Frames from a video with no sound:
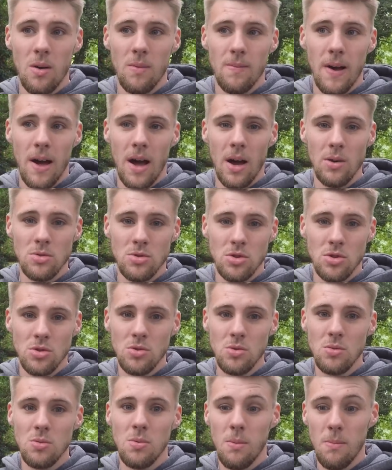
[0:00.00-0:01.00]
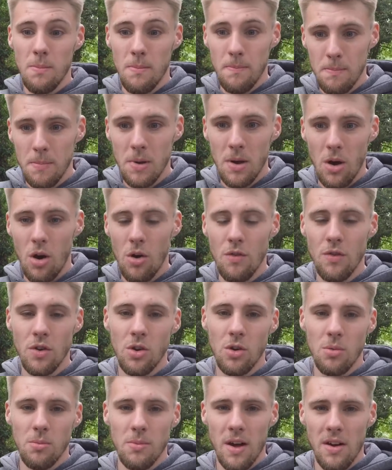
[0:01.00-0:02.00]
how to
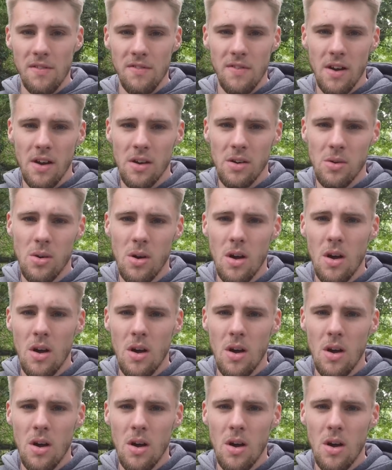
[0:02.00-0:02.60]
overcome that fail.